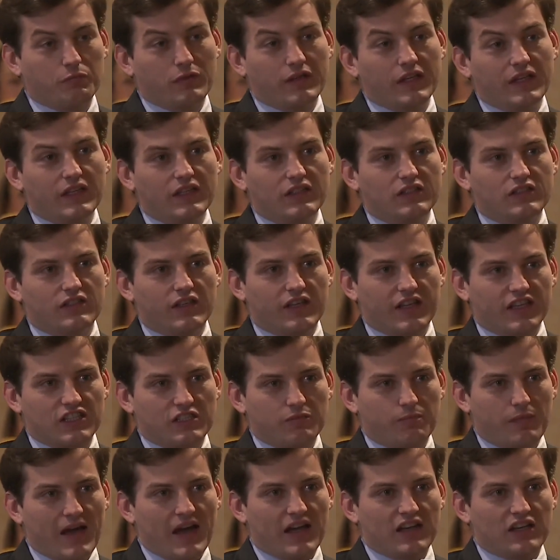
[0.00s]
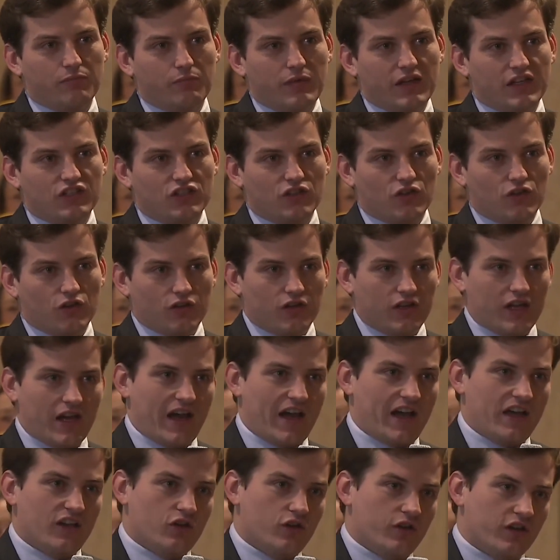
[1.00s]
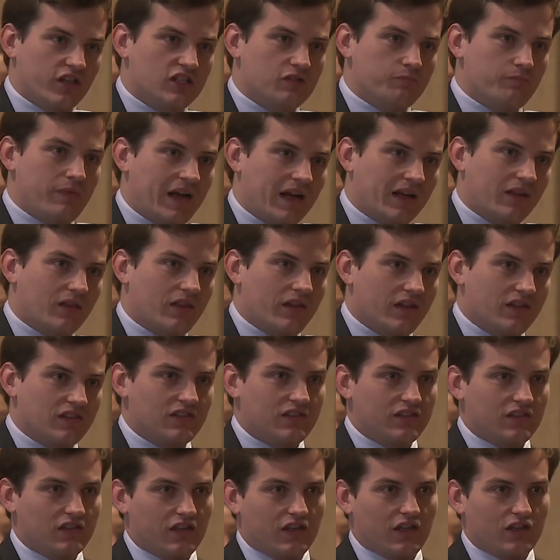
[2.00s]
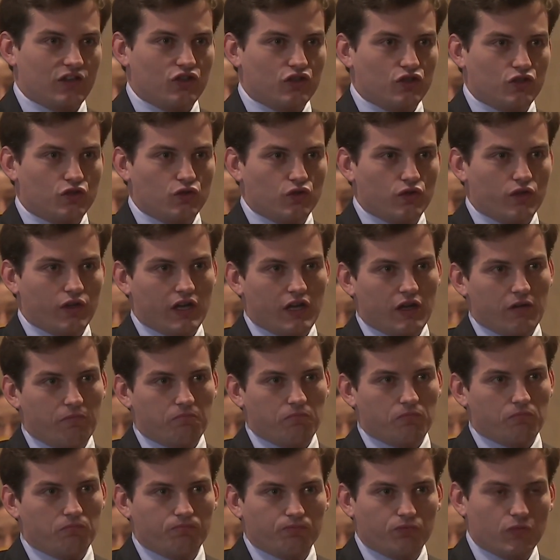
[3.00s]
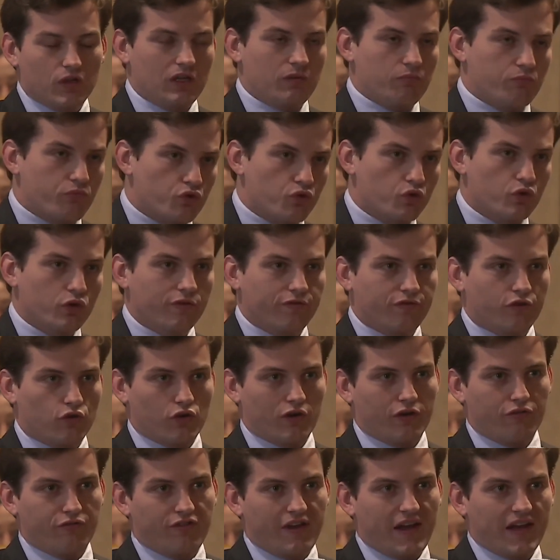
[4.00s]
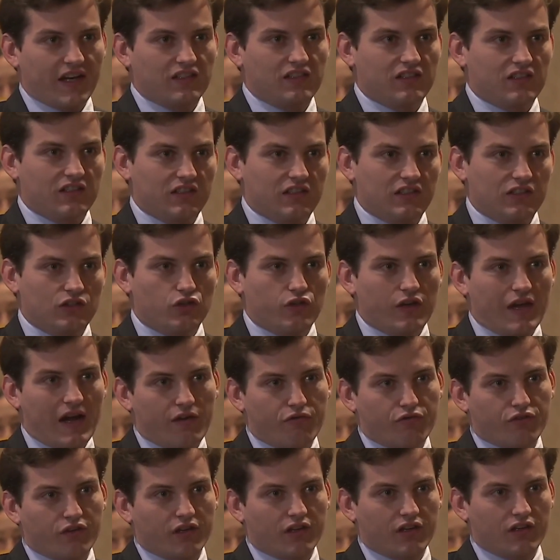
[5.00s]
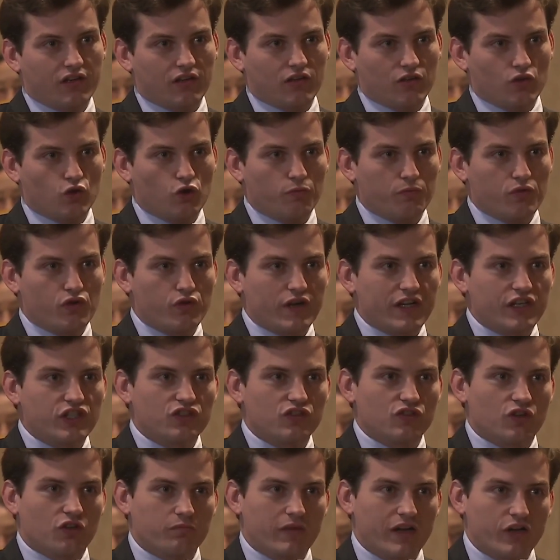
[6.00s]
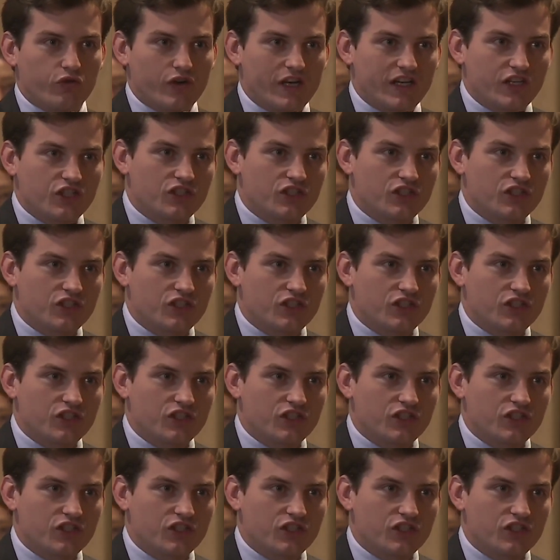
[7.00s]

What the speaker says: Could you please expand a bit on how you expect this to improve or affect EU-African cooperation